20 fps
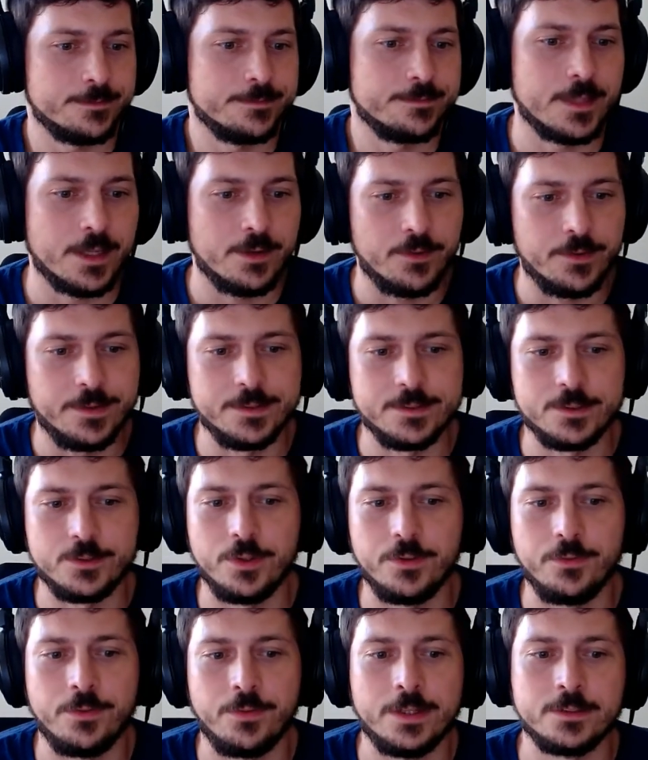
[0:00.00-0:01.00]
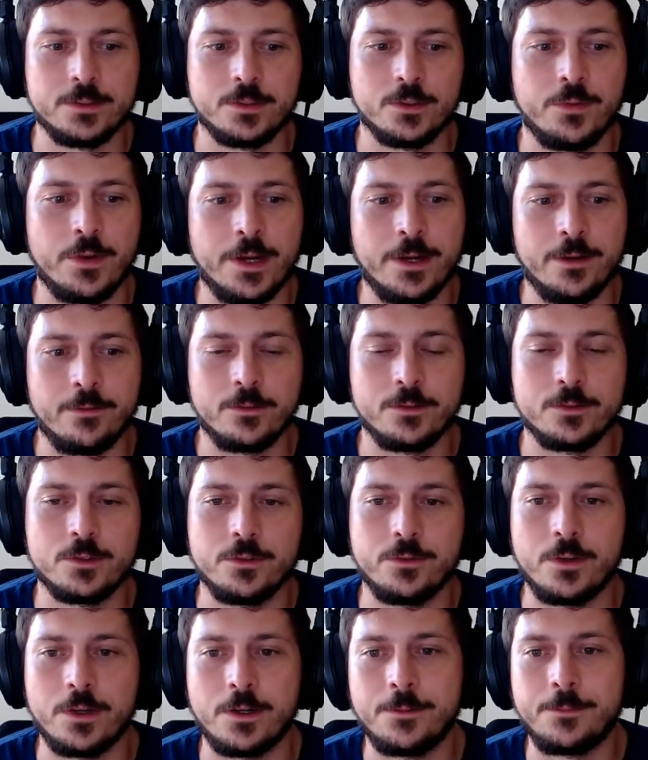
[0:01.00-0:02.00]
Everything's going fine so far.
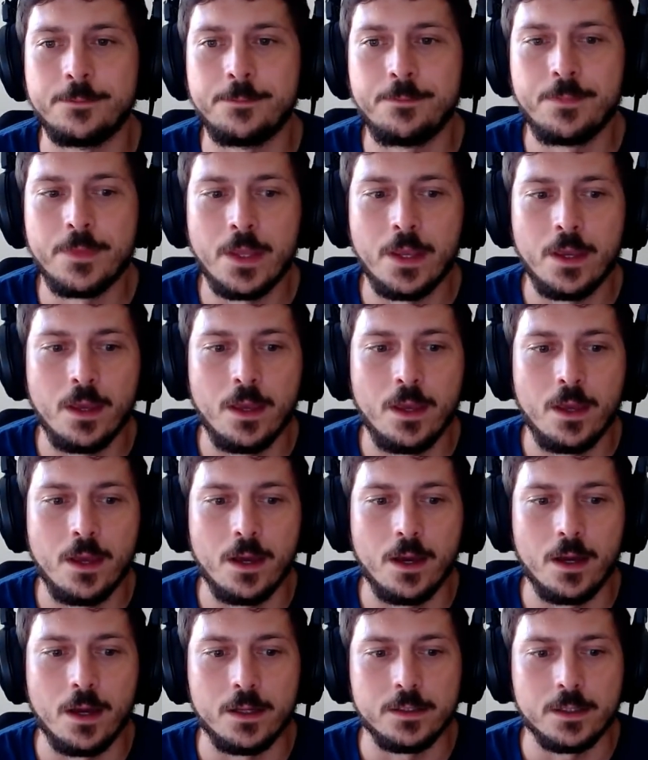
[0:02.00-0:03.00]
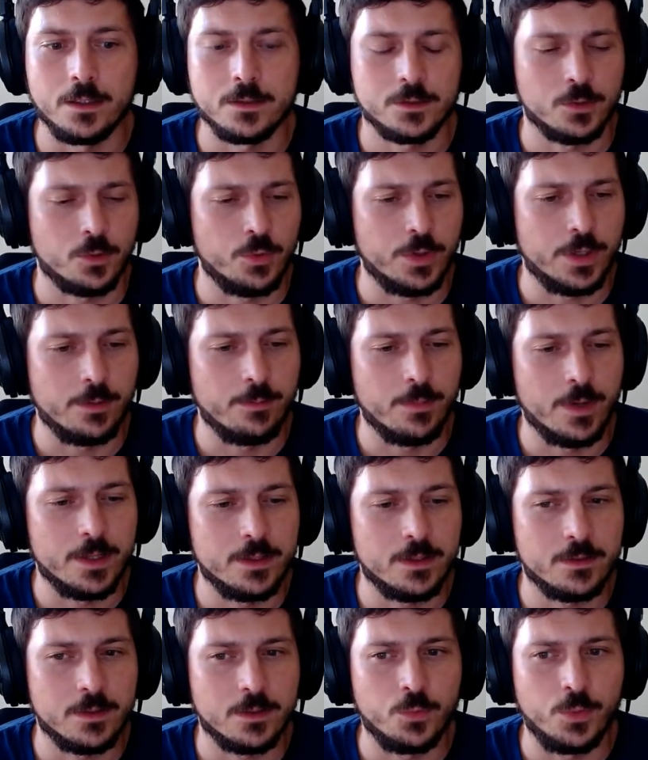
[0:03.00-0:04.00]
And also, quick
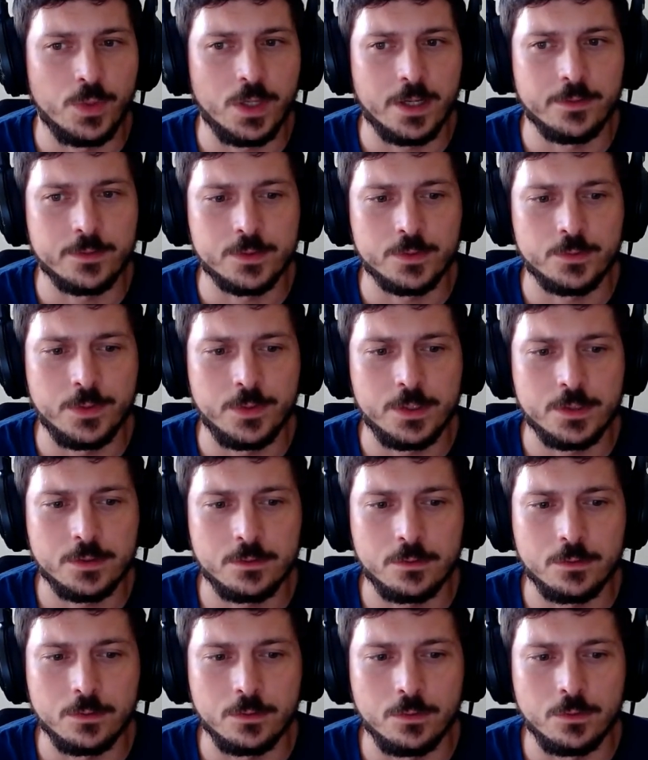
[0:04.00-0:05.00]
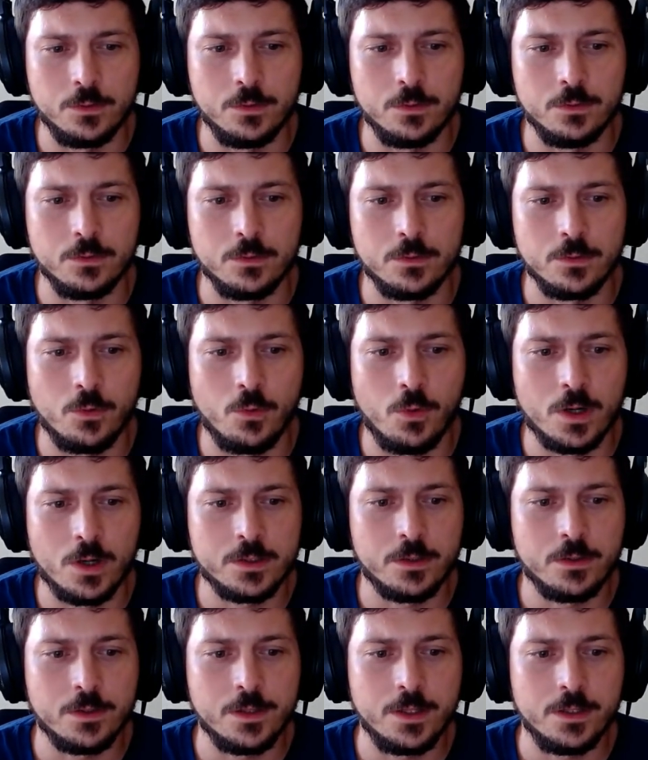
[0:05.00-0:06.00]
reminder that we have switched to
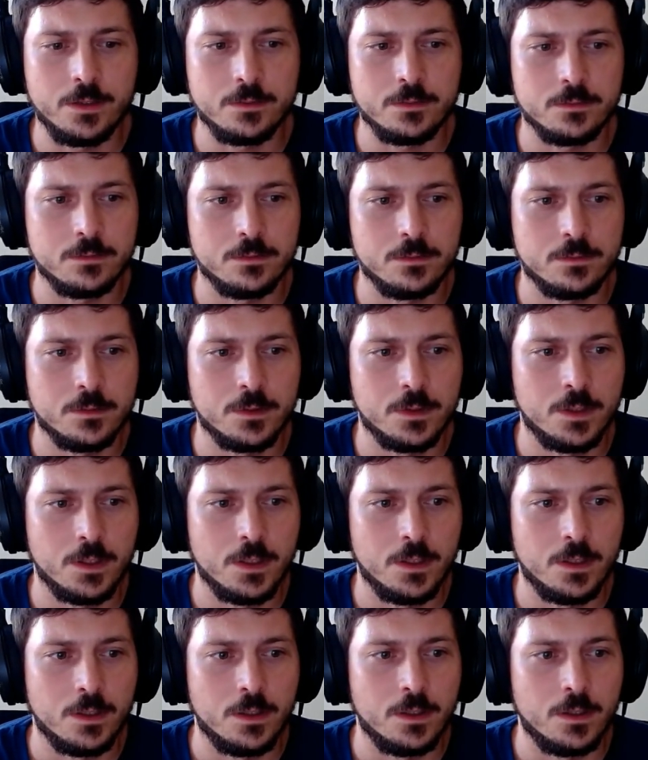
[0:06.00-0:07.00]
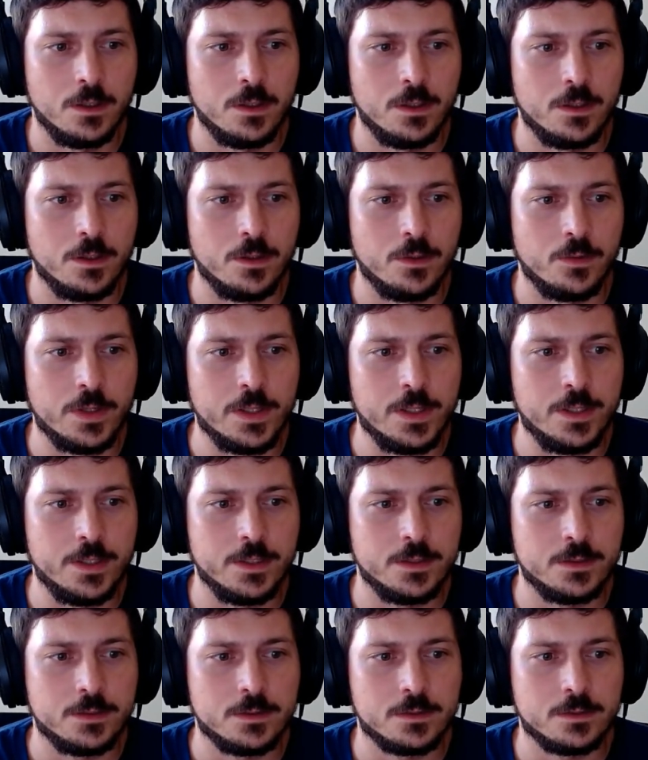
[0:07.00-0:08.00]
quarterly
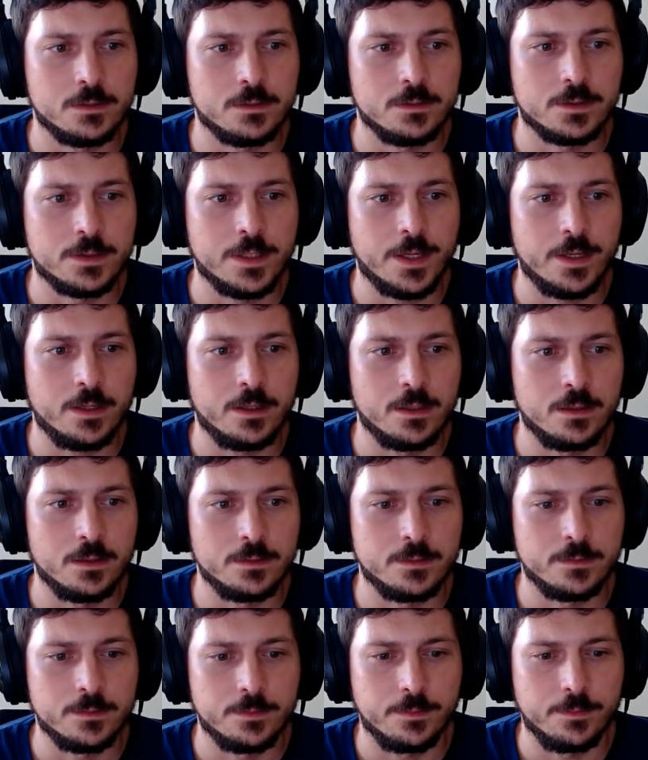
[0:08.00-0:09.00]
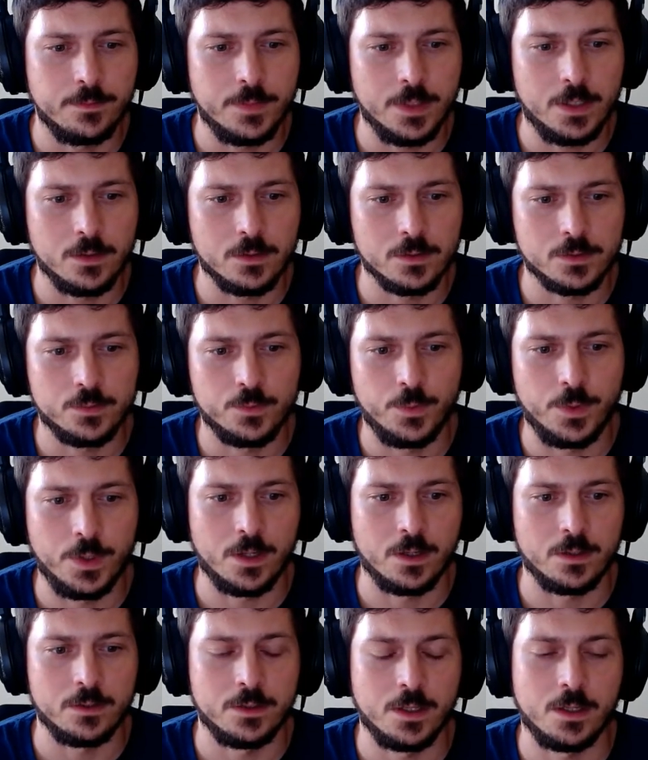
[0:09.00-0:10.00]
release cycle, because we
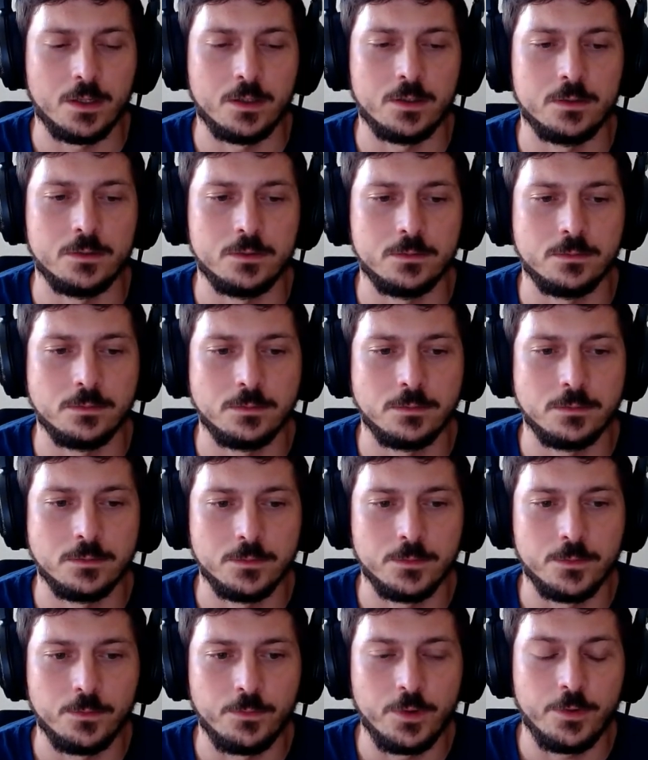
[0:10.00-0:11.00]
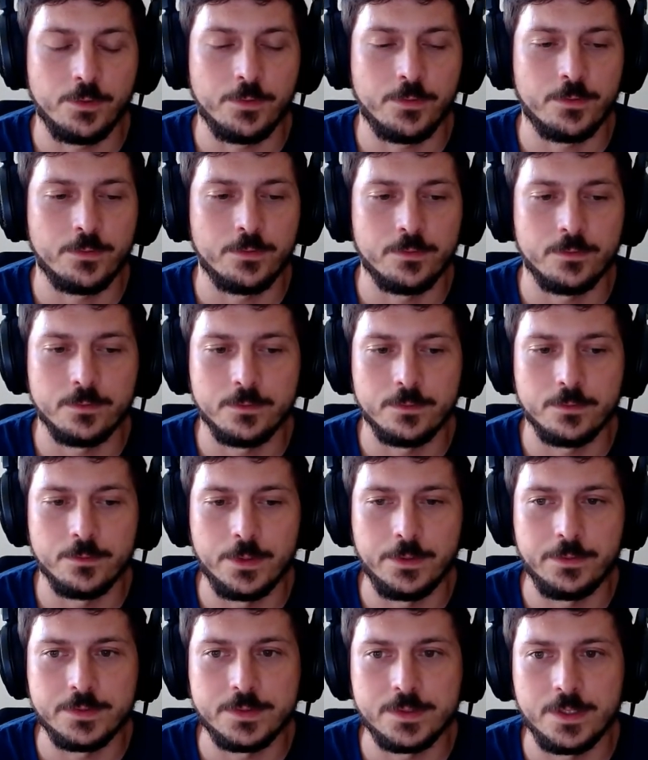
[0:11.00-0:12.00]
are now, we've
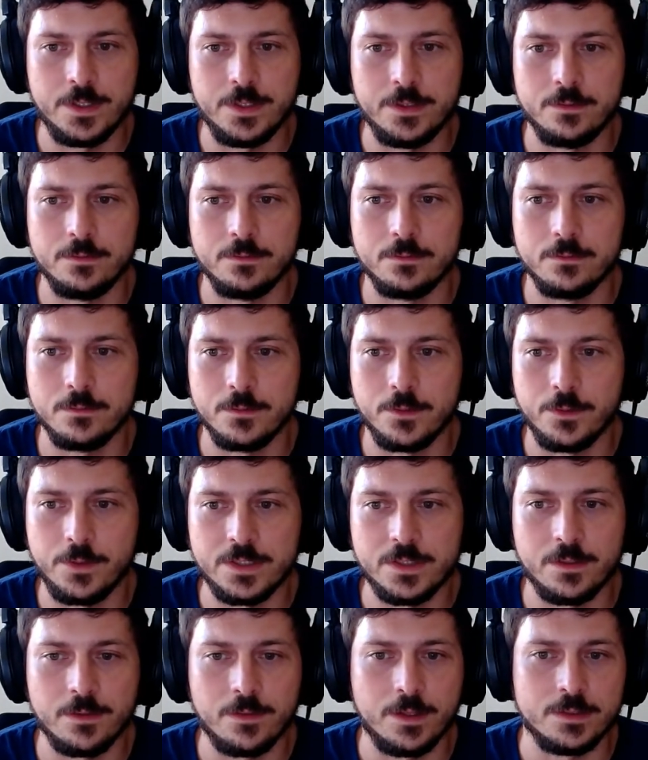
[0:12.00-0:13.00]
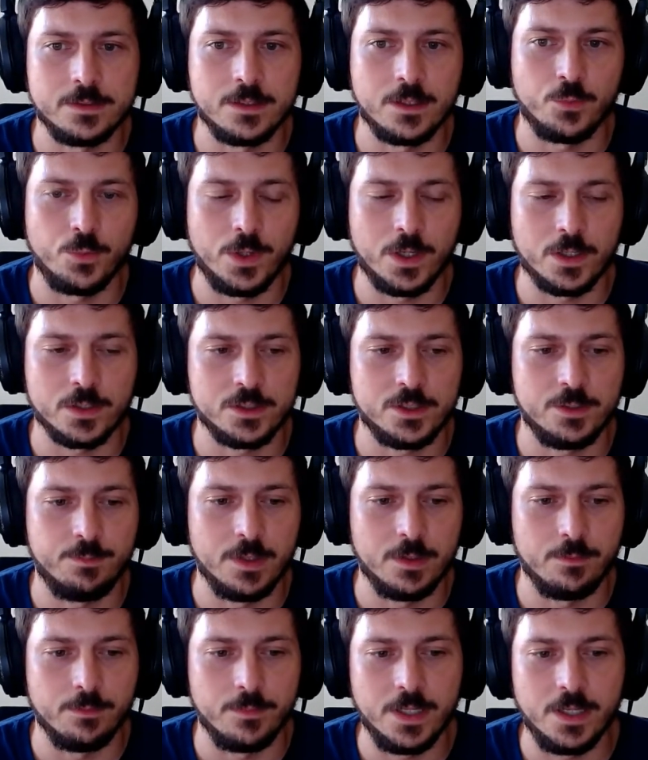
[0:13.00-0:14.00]
seen recently that we are
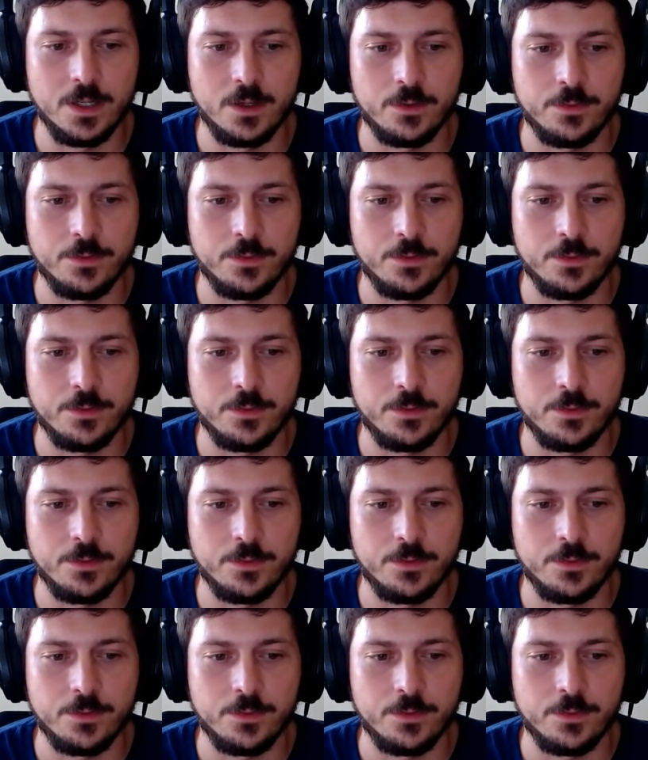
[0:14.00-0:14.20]
shipping bigger